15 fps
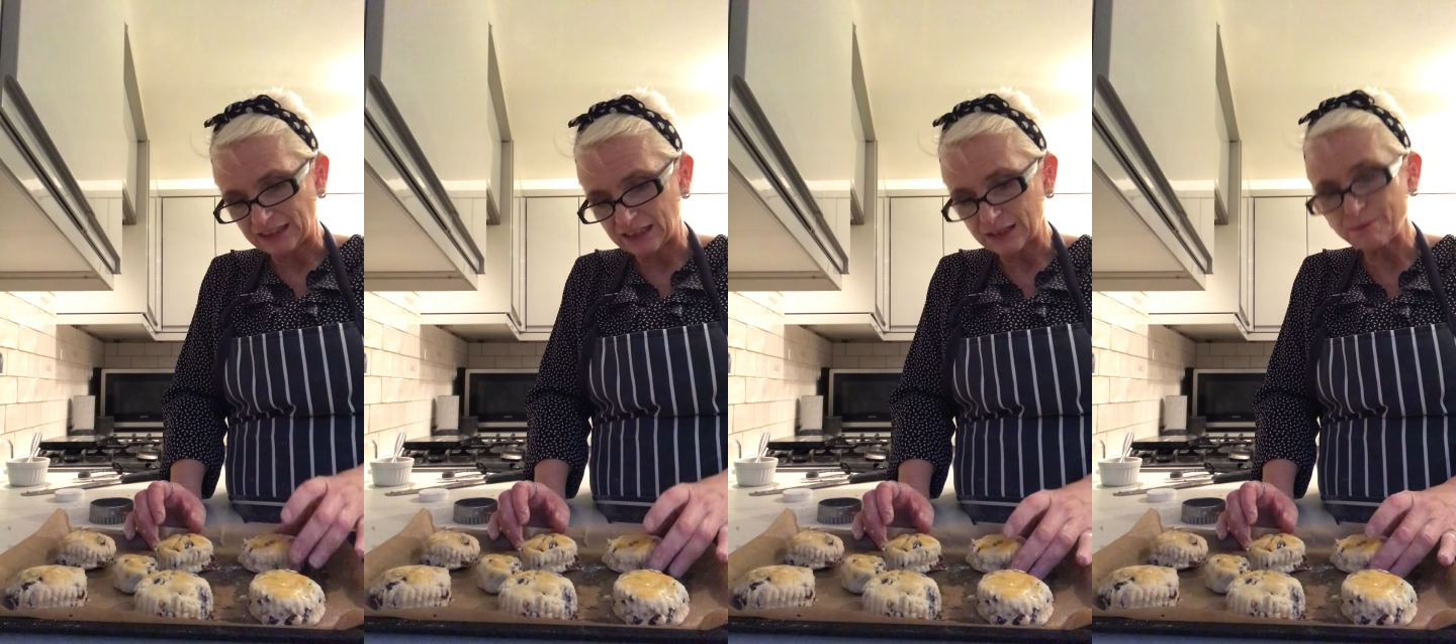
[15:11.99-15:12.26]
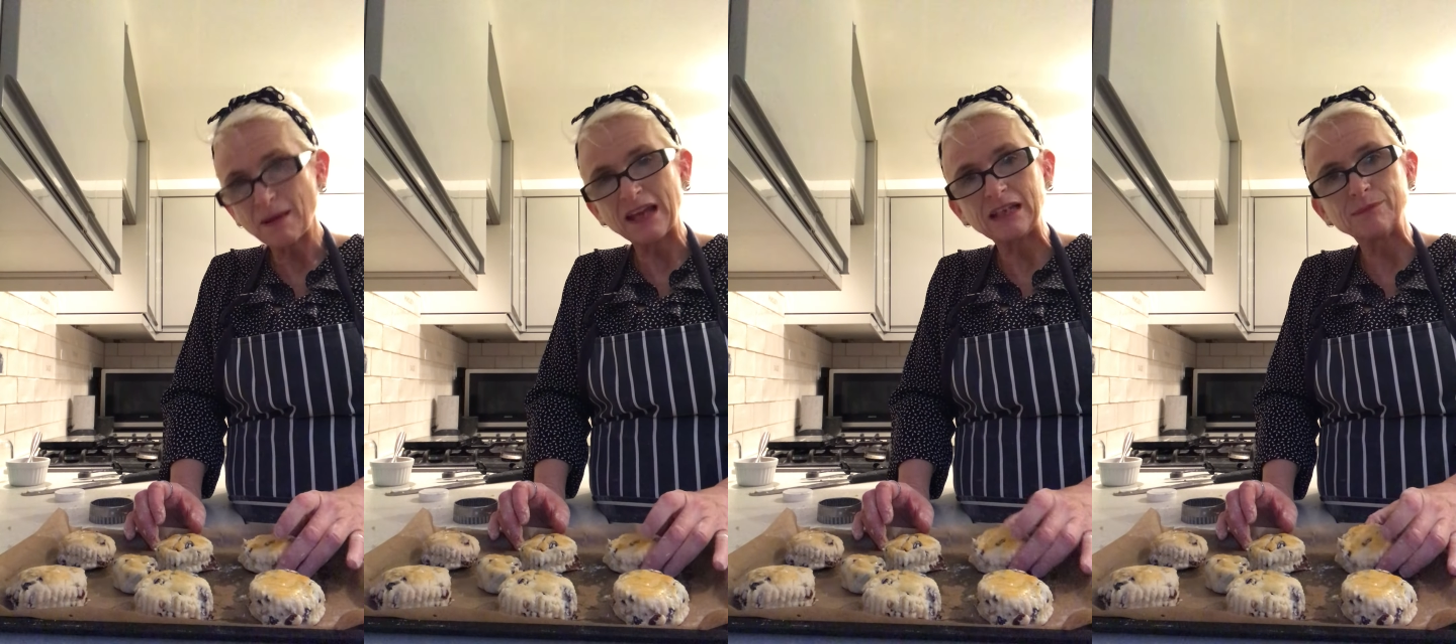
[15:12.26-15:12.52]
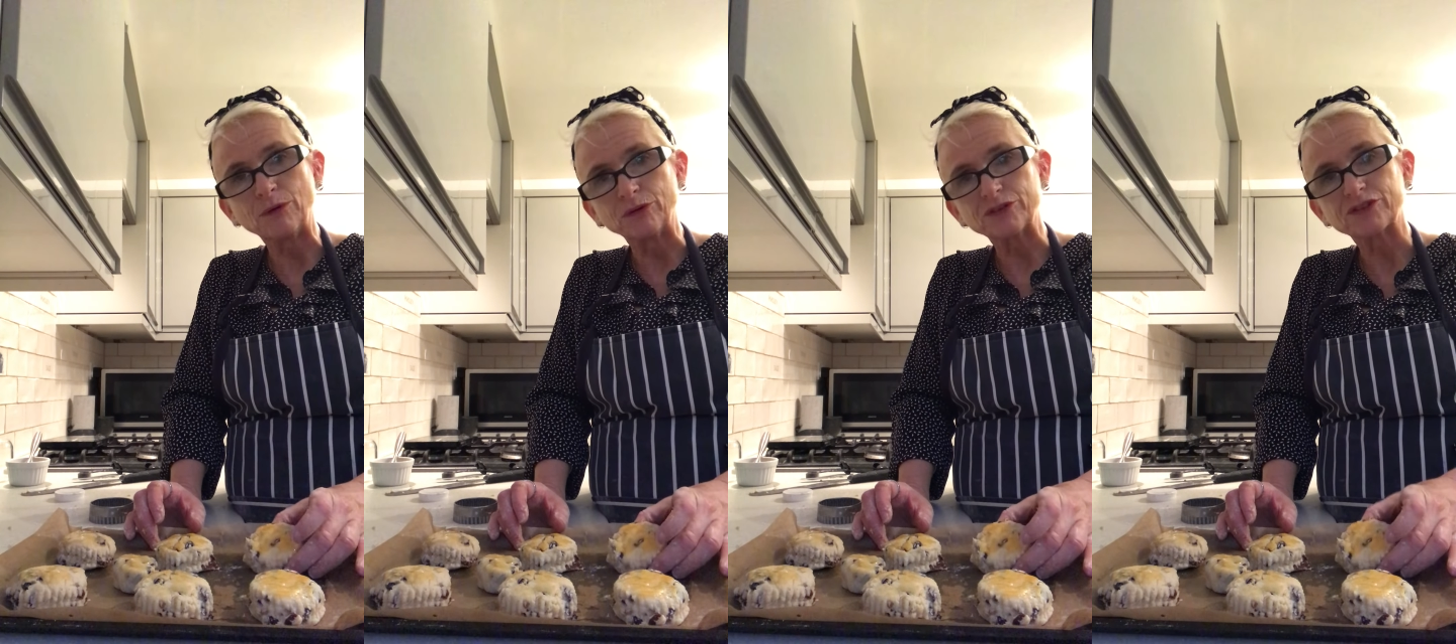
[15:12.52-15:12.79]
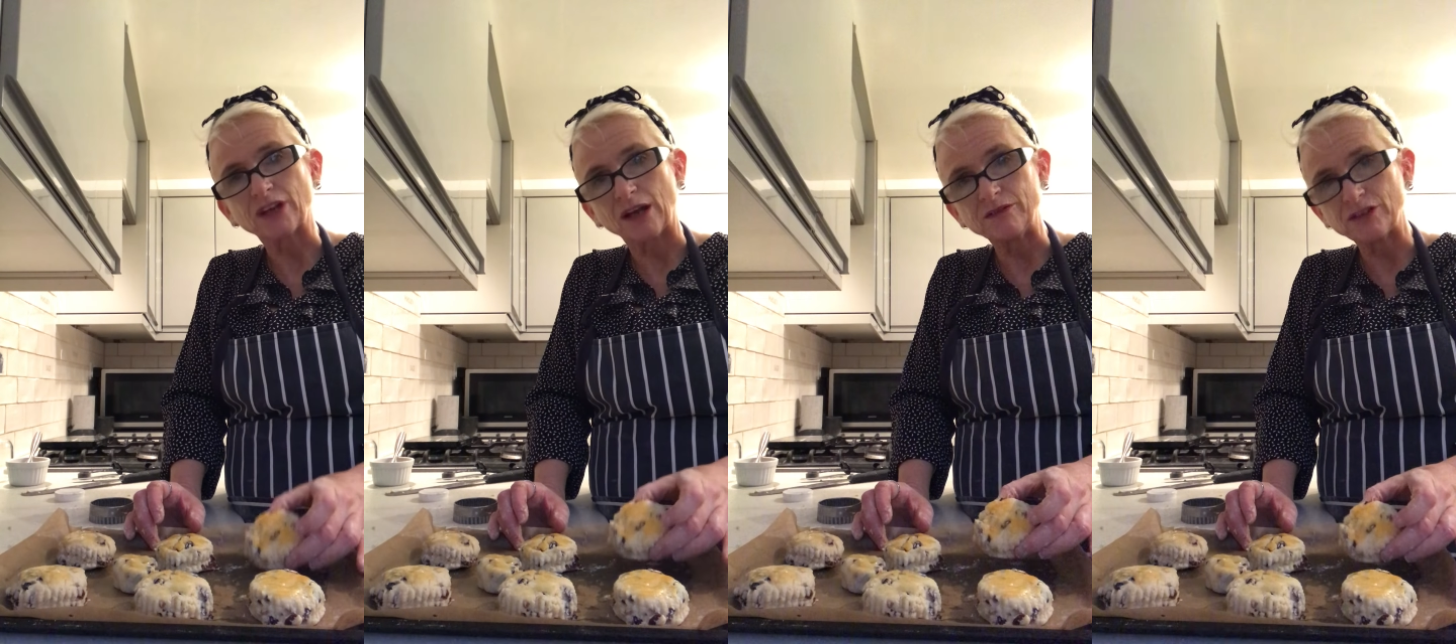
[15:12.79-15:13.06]
It's made more
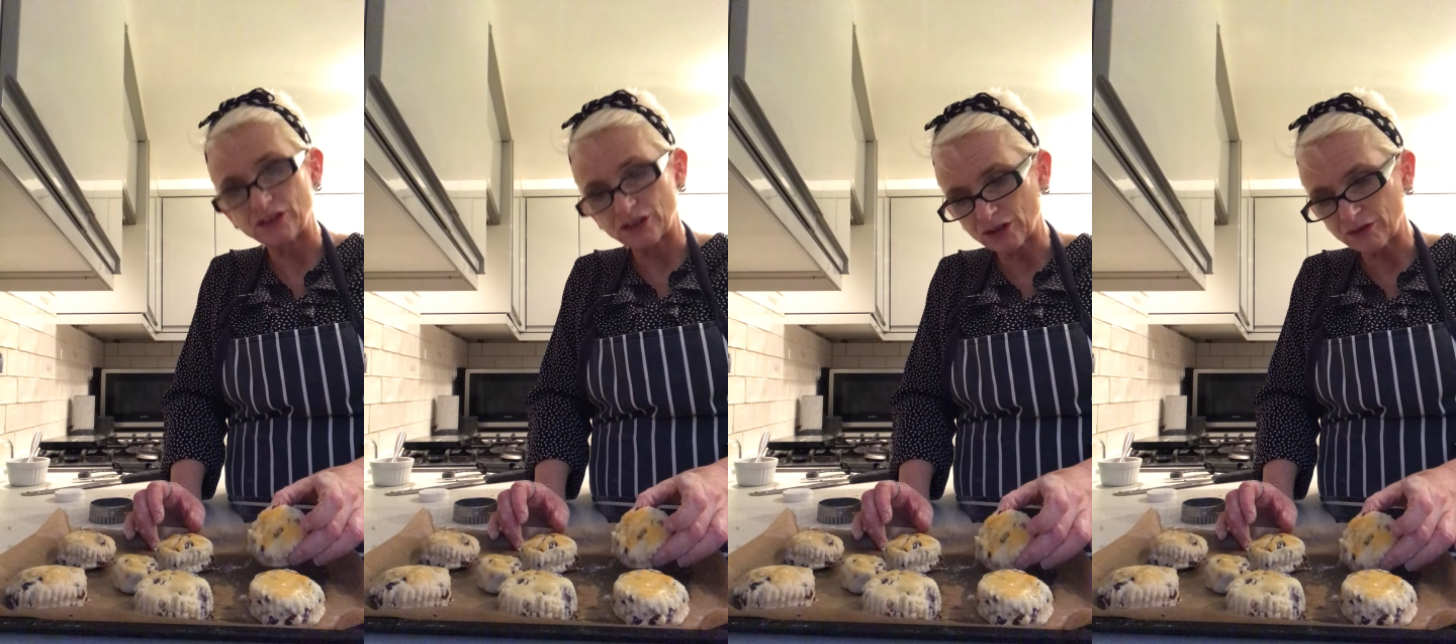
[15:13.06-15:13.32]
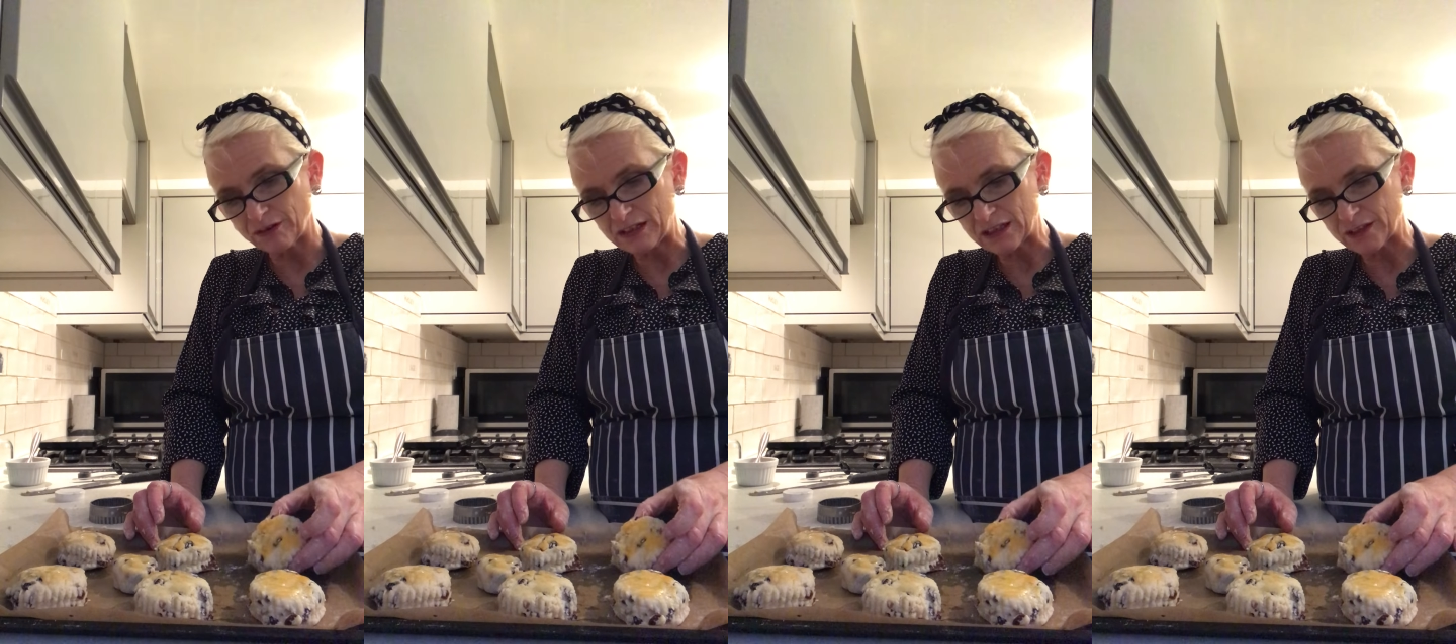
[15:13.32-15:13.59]
scones, it's increased